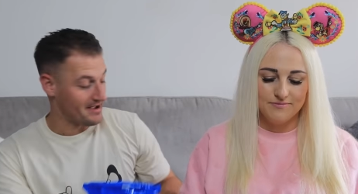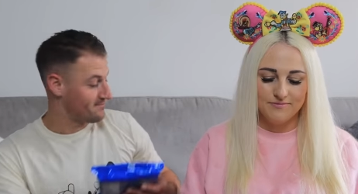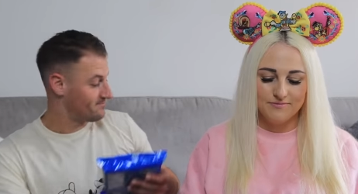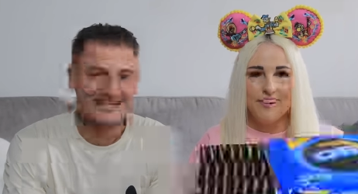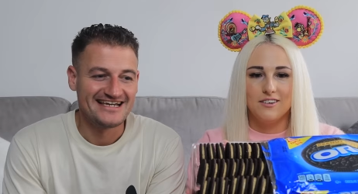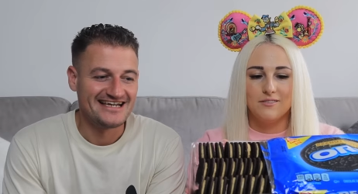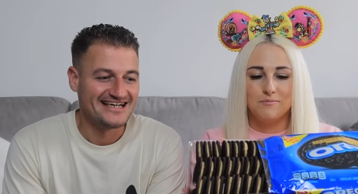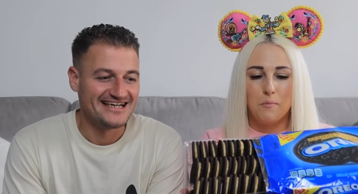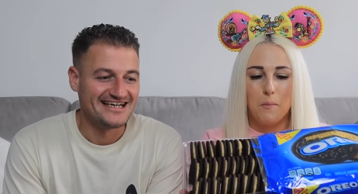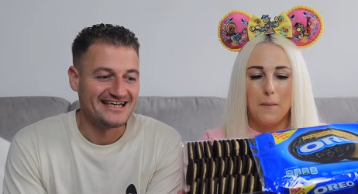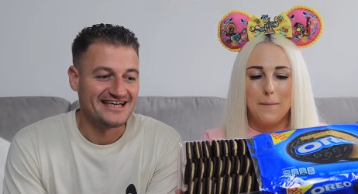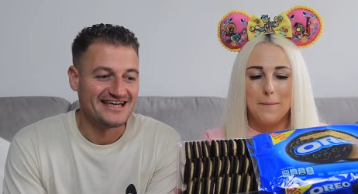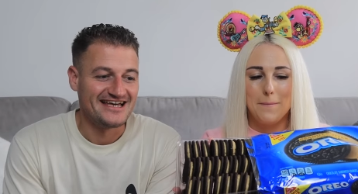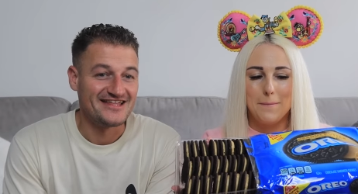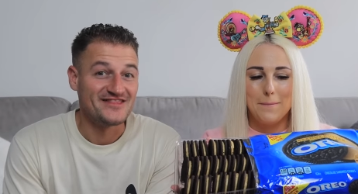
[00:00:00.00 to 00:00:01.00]
Speaker 1: it.
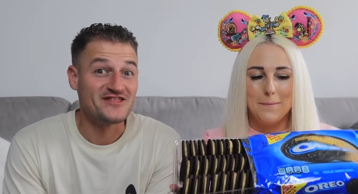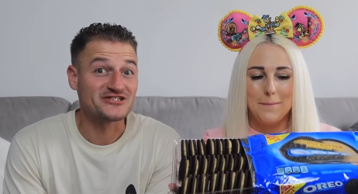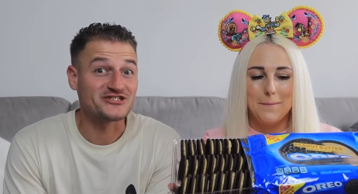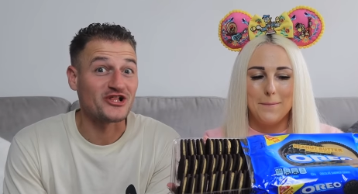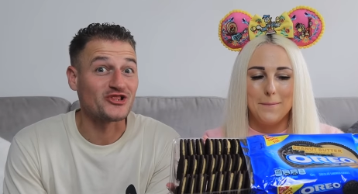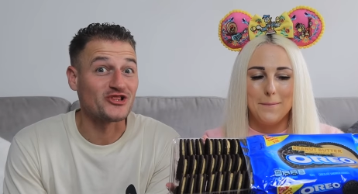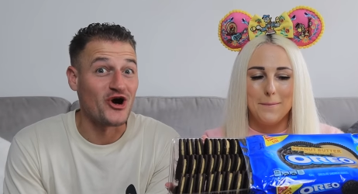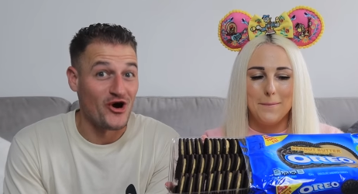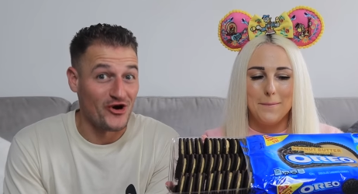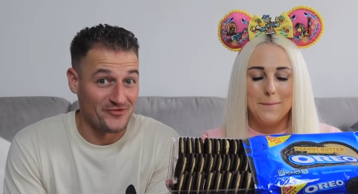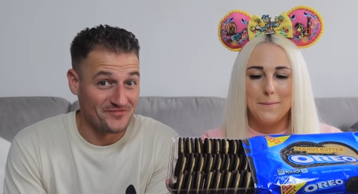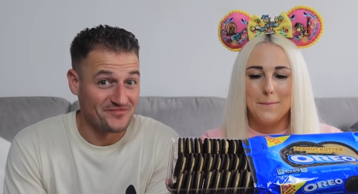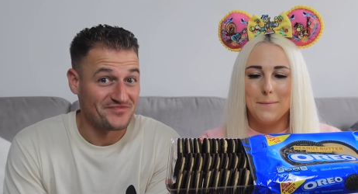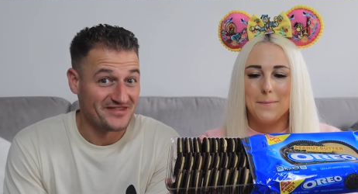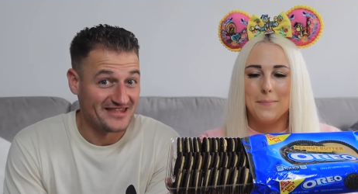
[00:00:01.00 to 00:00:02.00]
There's a lot.
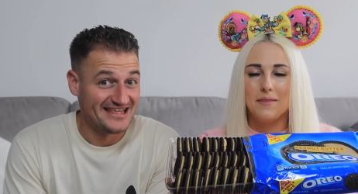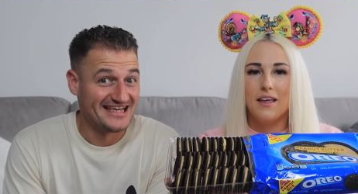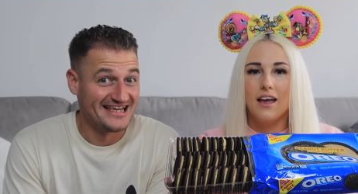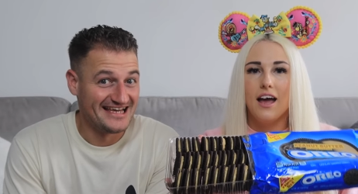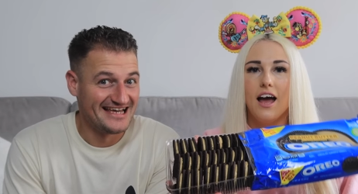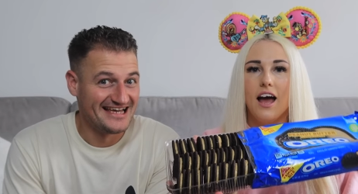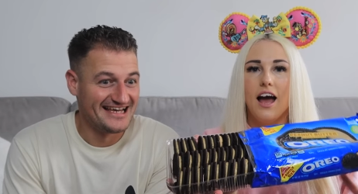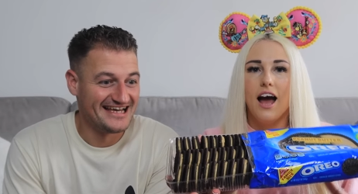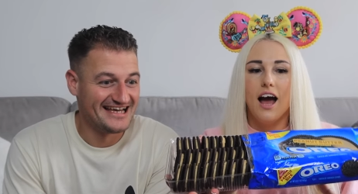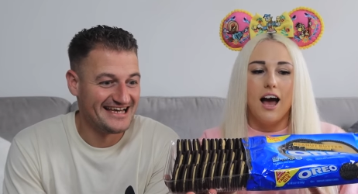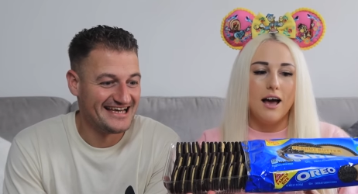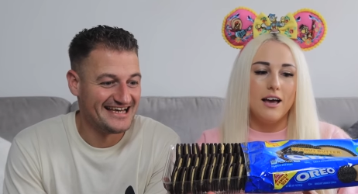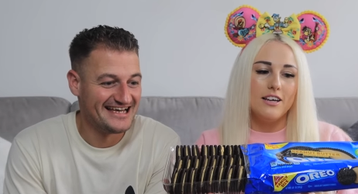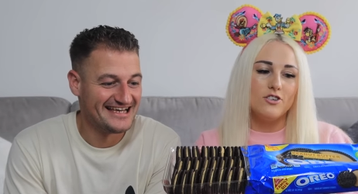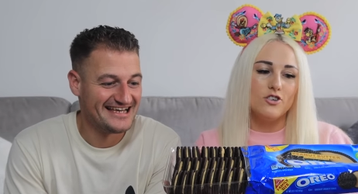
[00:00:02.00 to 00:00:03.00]

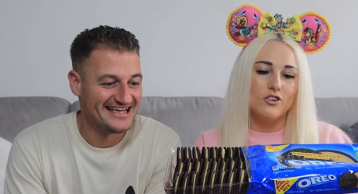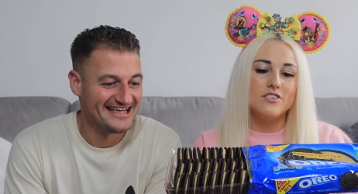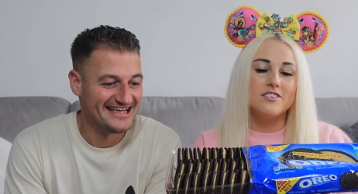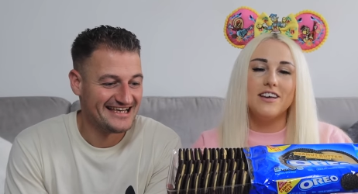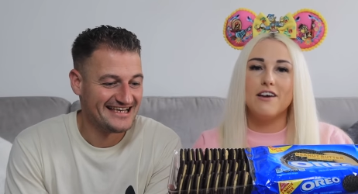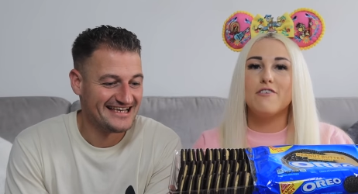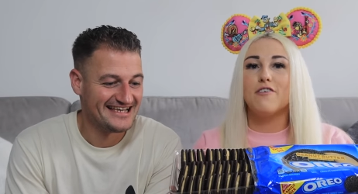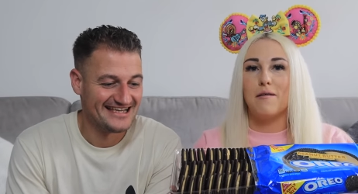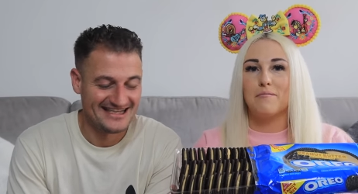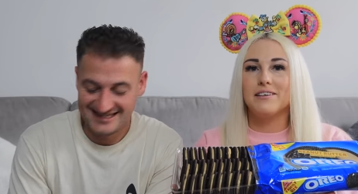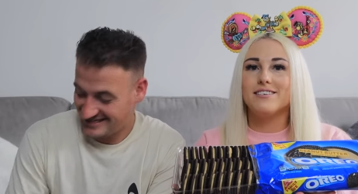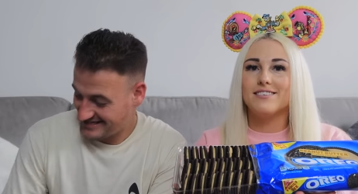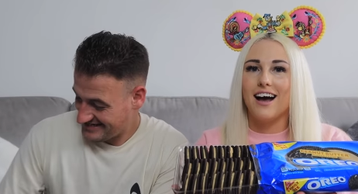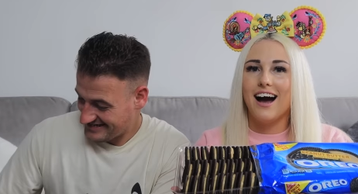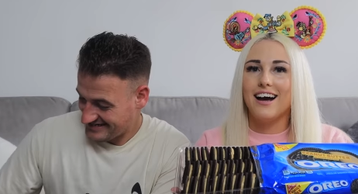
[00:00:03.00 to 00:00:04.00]
Speaker 2: It does say
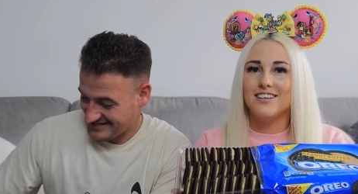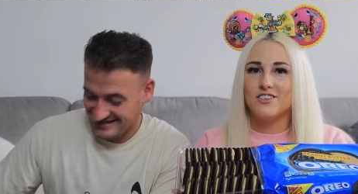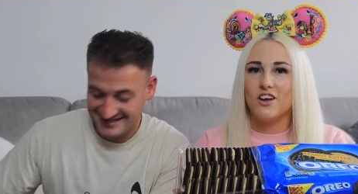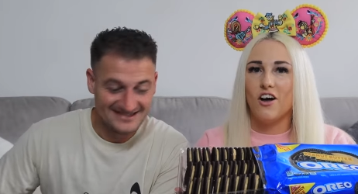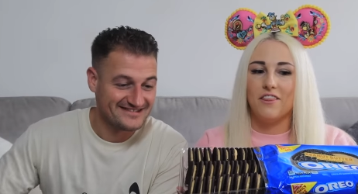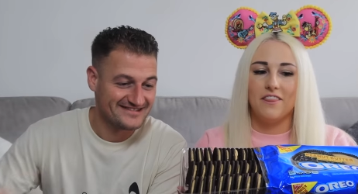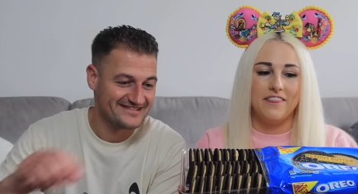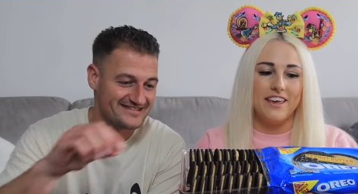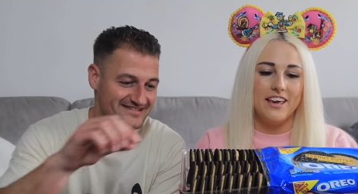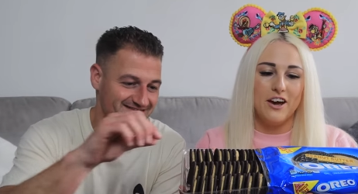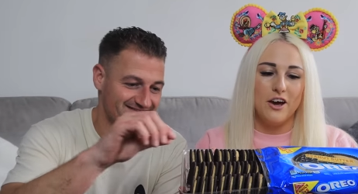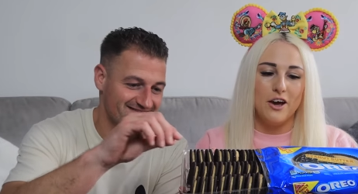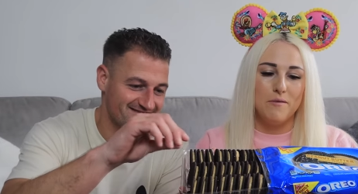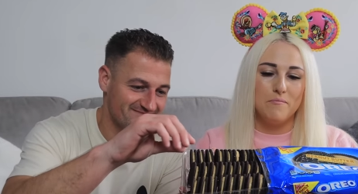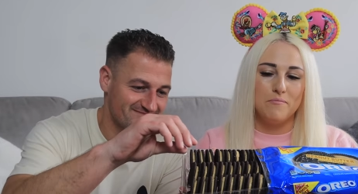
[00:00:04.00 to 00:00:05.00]
family size on the
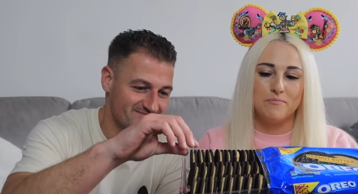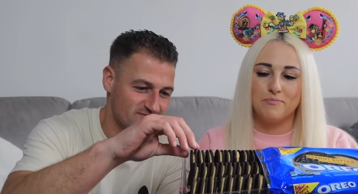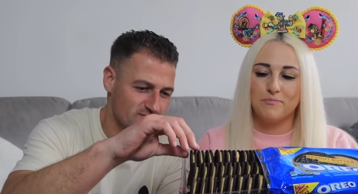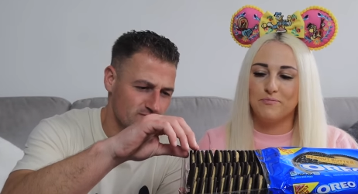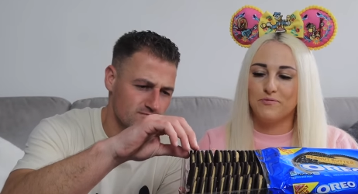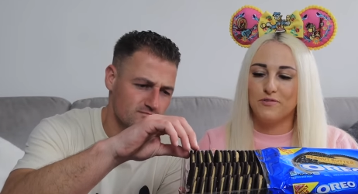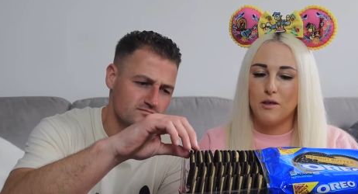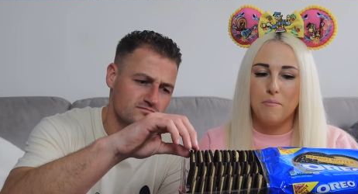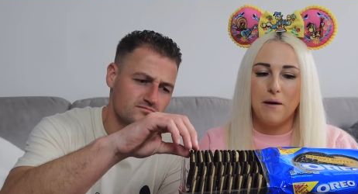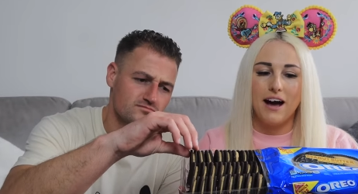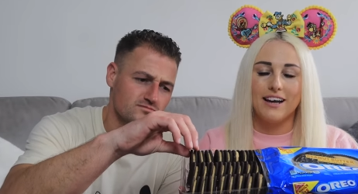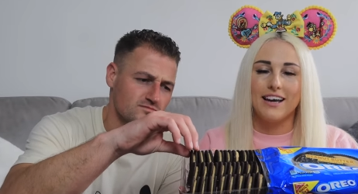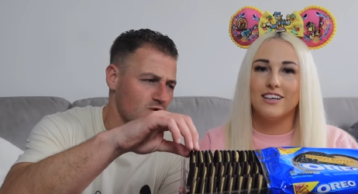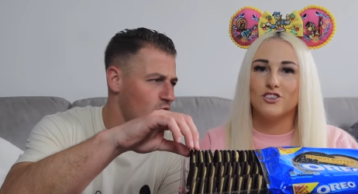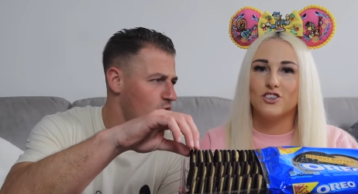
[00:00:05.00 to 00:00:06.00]
um, the
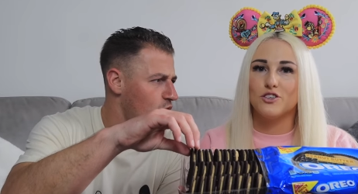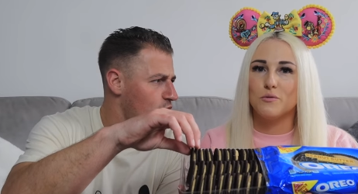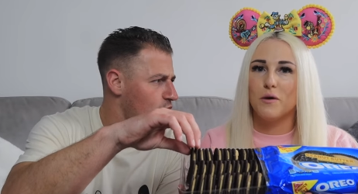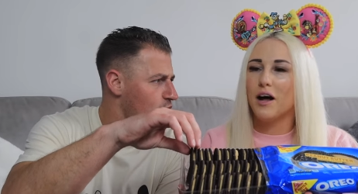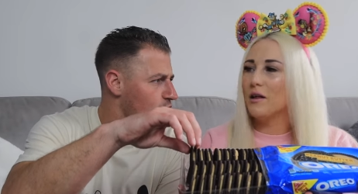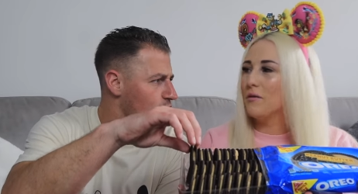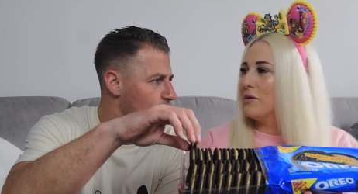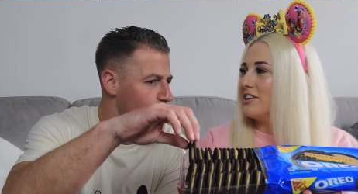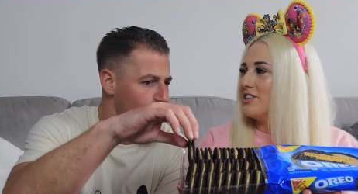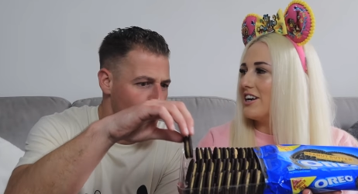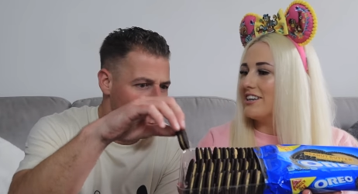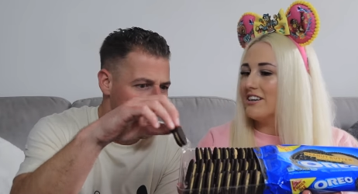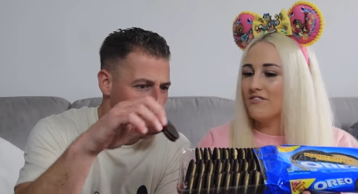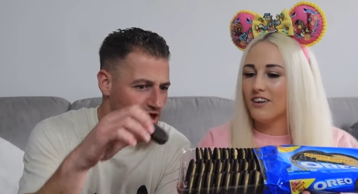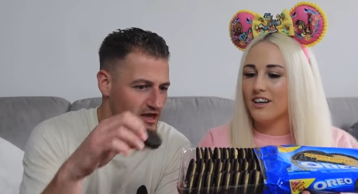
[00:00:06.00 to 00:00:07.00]
package as well, which
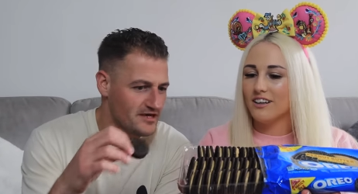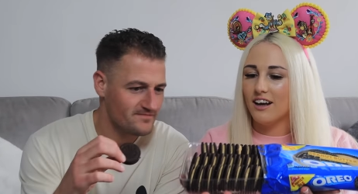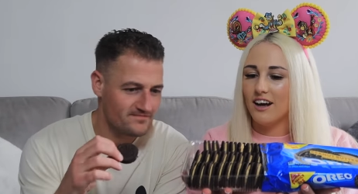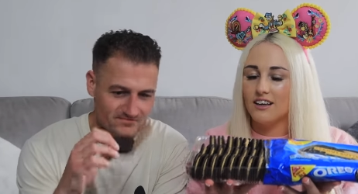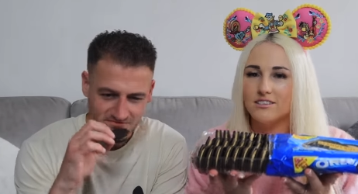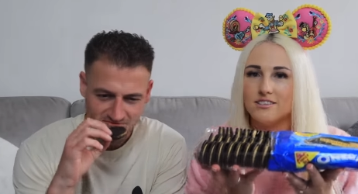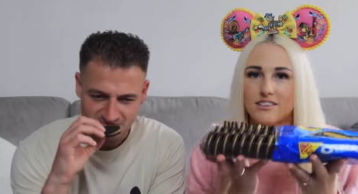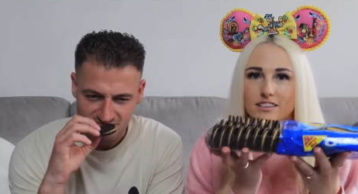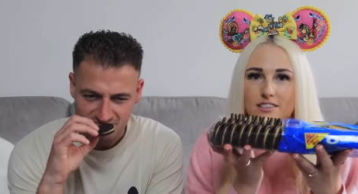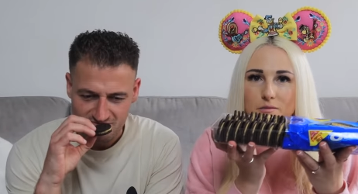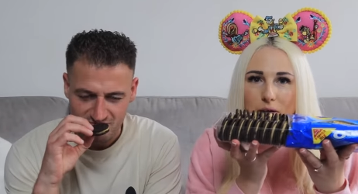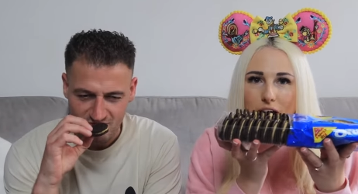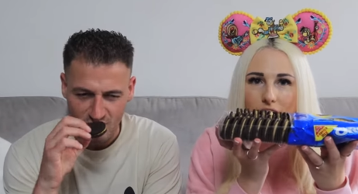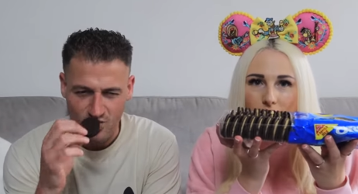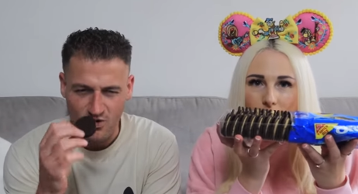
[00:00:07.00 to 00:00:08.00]
I didn't realise. This
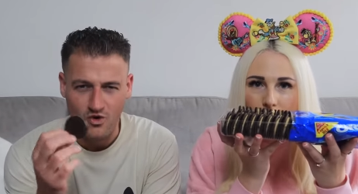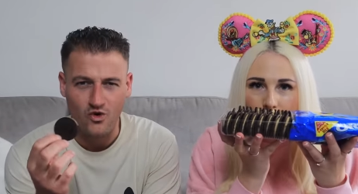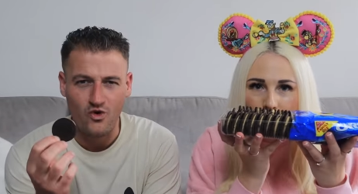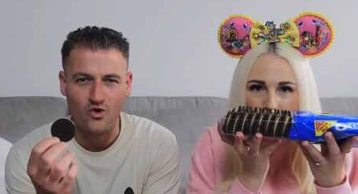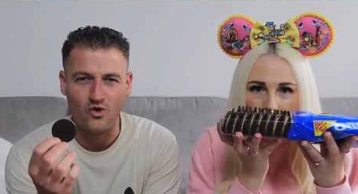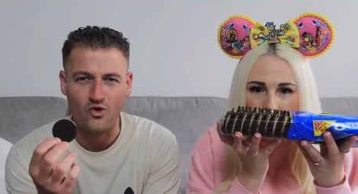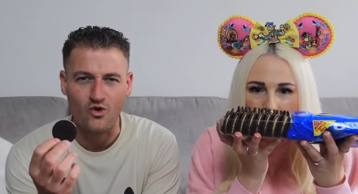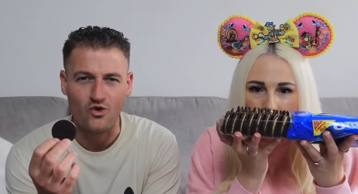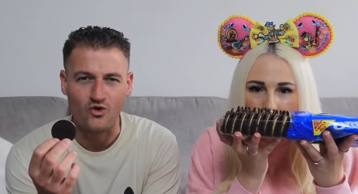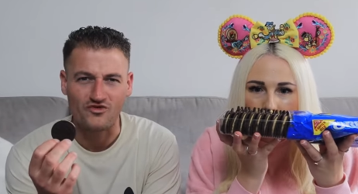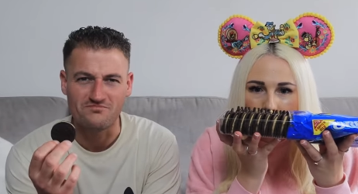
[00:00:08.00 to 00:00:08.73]
smell. Oh,